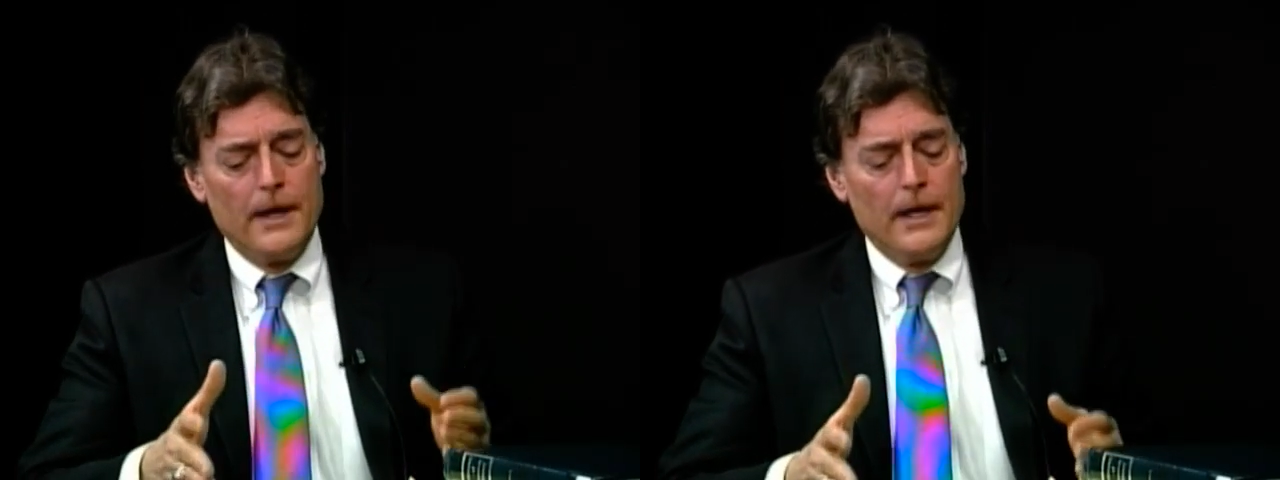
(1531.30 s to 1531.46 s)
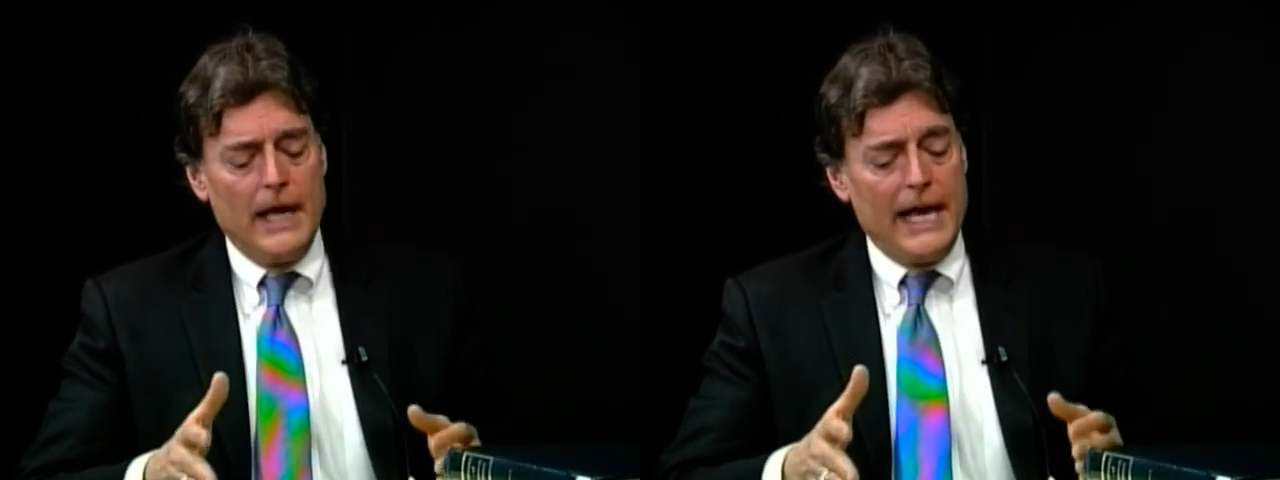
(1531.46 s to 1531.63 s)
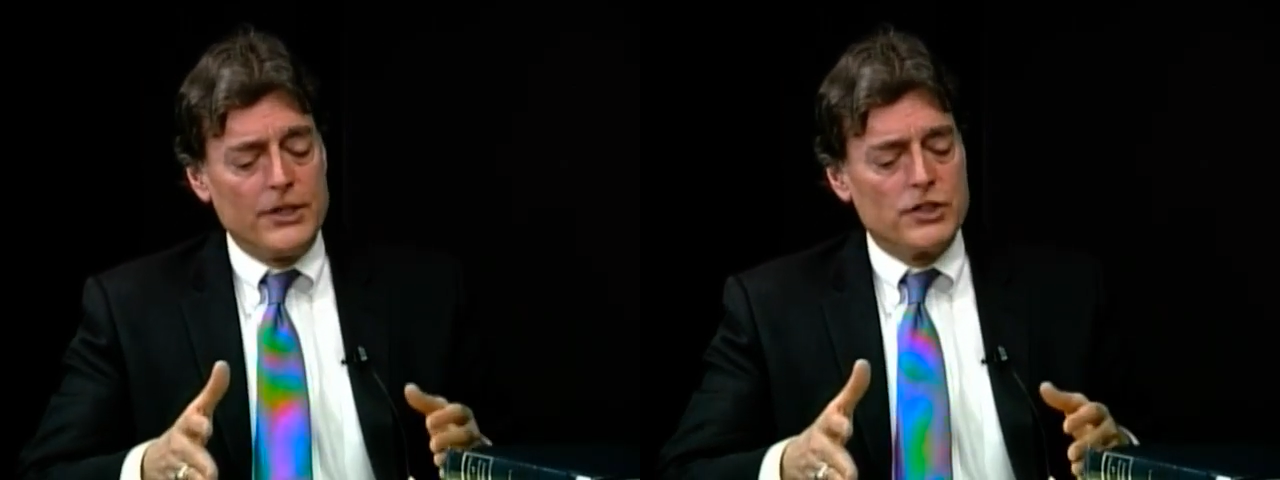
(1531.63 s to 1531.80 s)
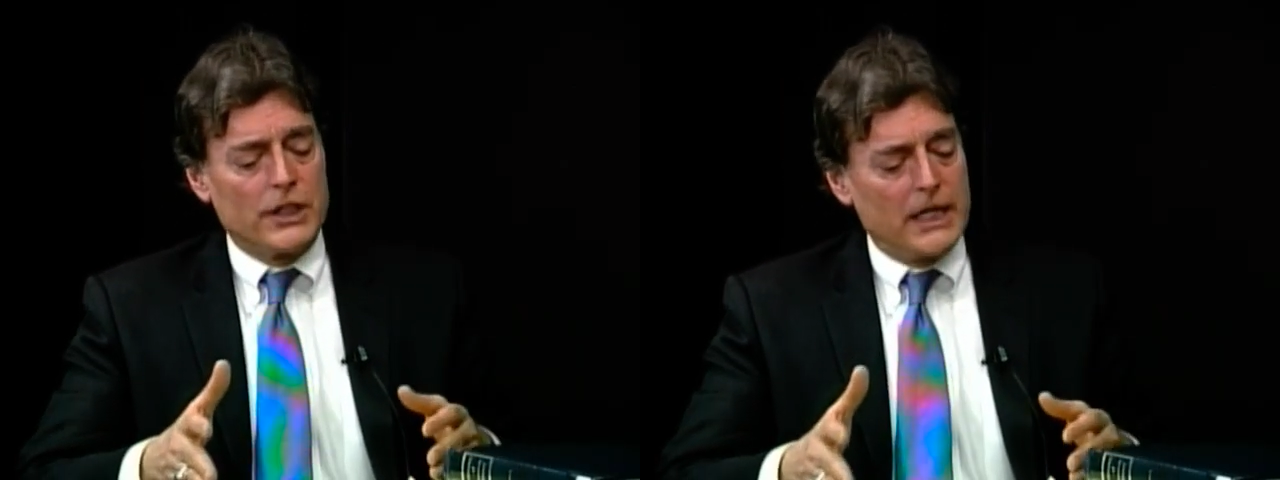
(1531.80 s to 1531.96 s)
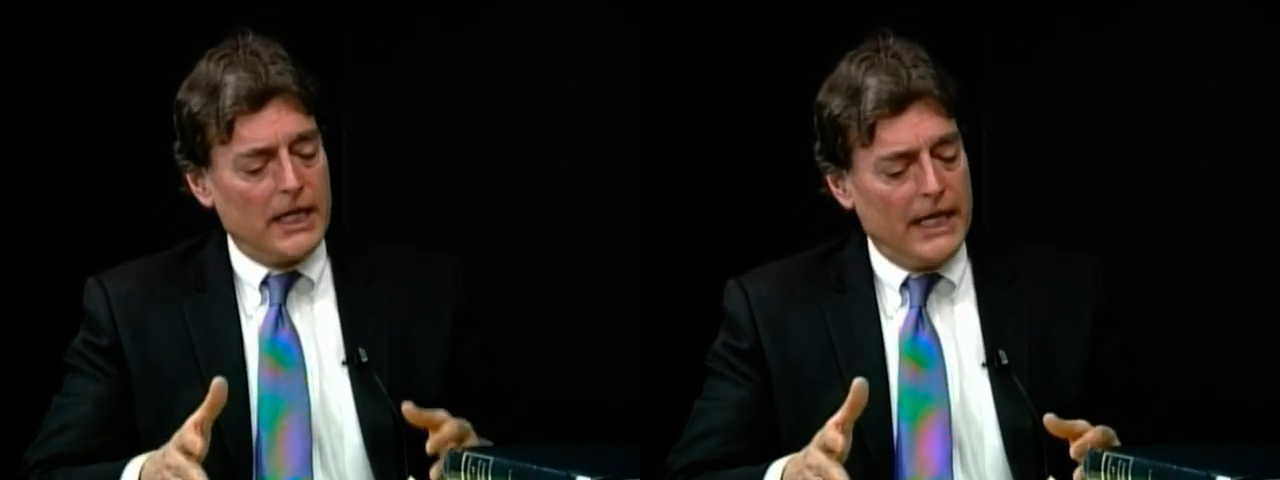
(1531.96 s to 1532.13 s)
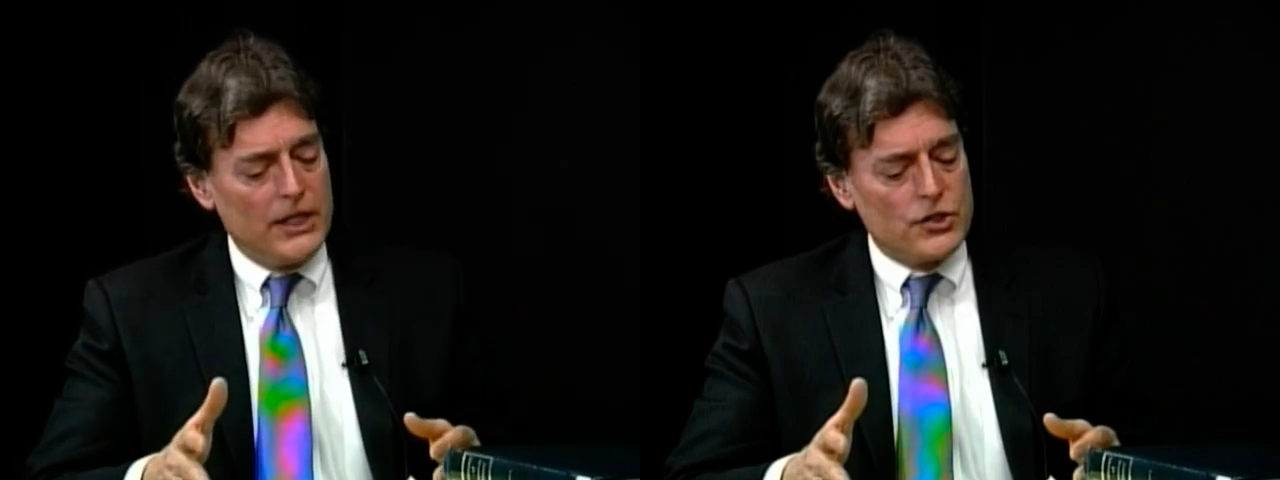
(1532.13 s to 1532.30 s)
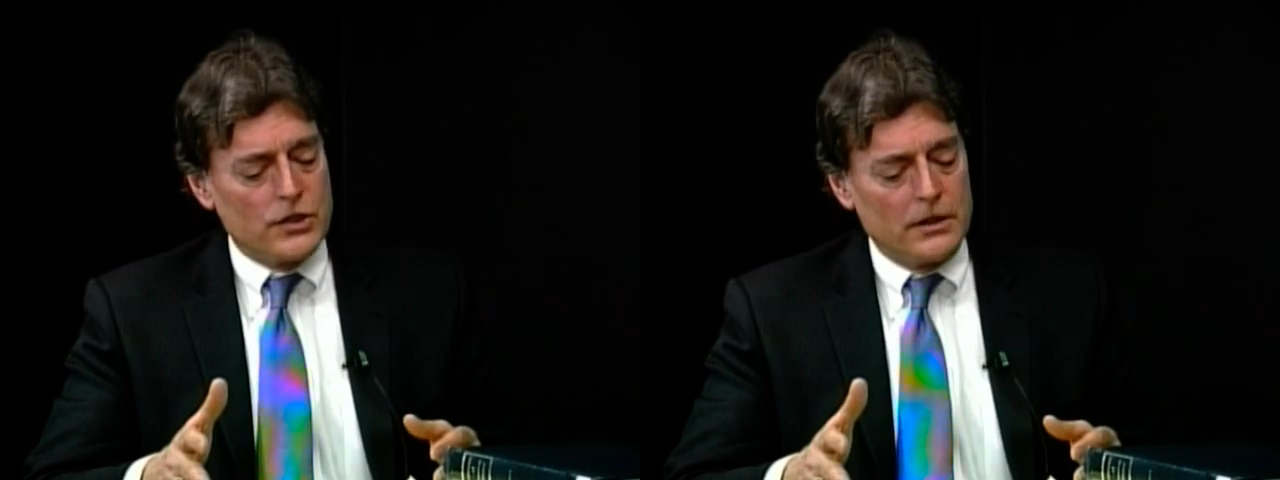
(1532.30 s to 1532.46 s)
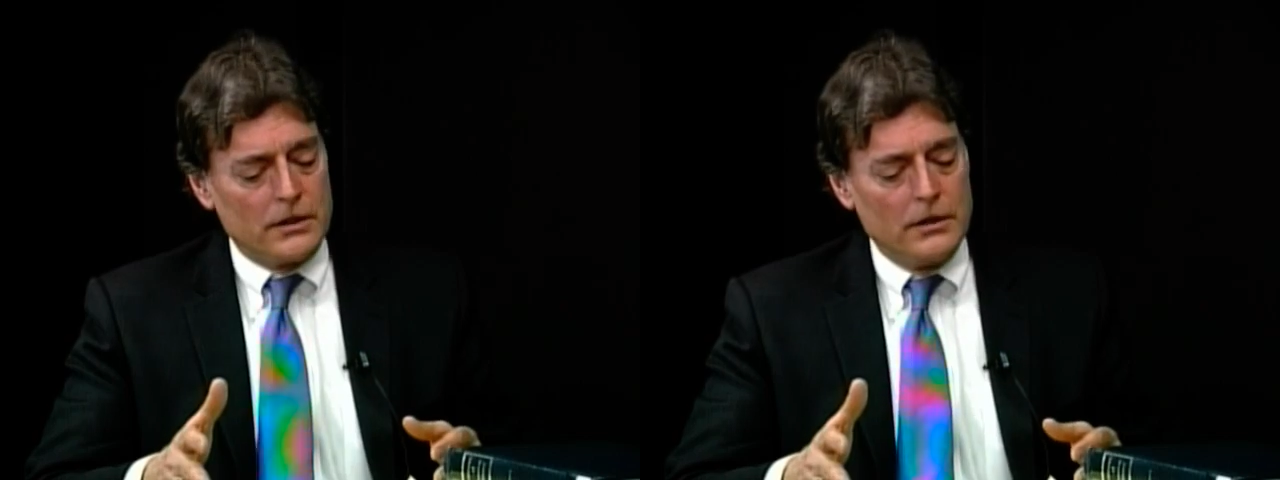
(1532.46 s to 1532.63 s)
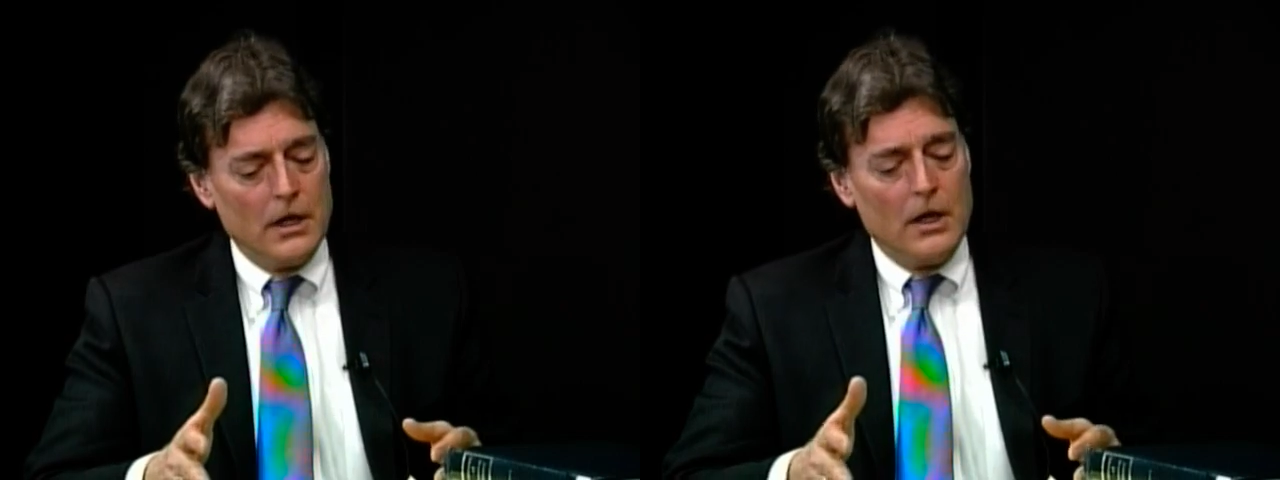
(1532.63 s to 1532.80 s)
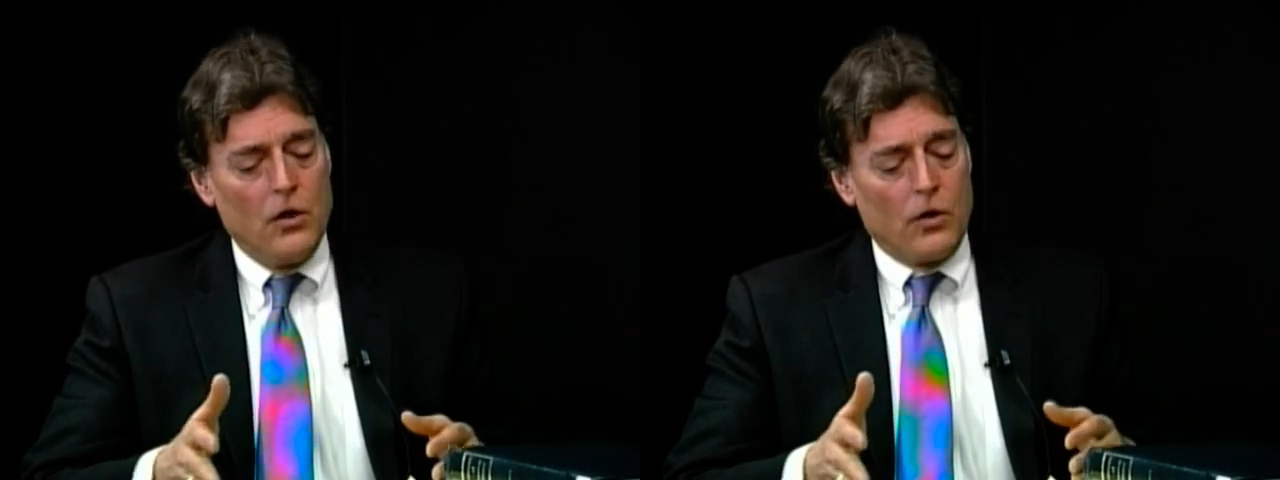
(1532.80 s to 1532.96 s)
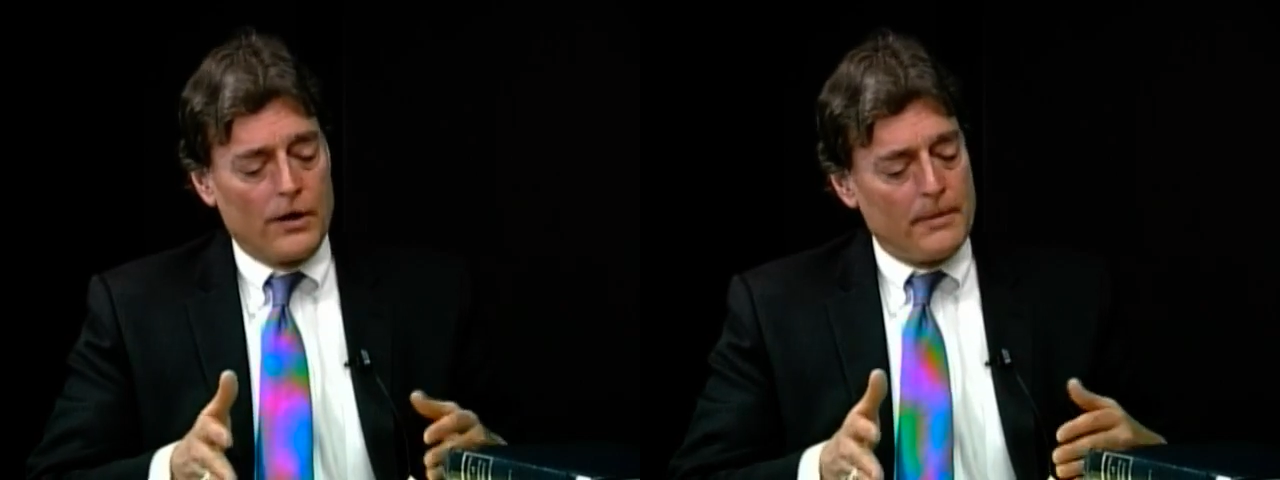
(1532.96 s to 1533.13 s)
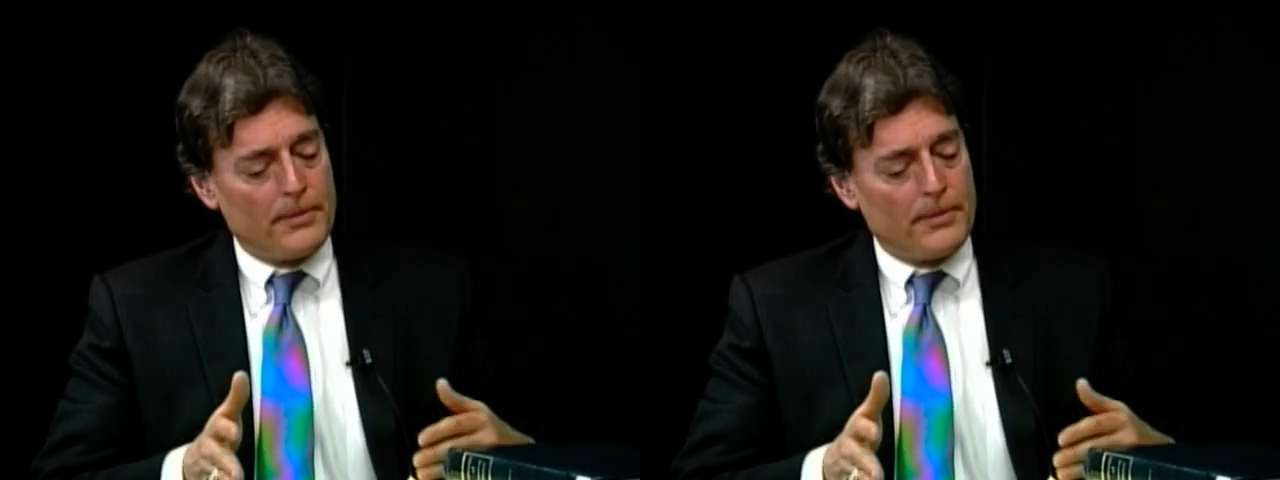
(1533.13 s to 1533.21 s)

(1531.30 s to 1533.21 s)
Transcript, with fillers: education or the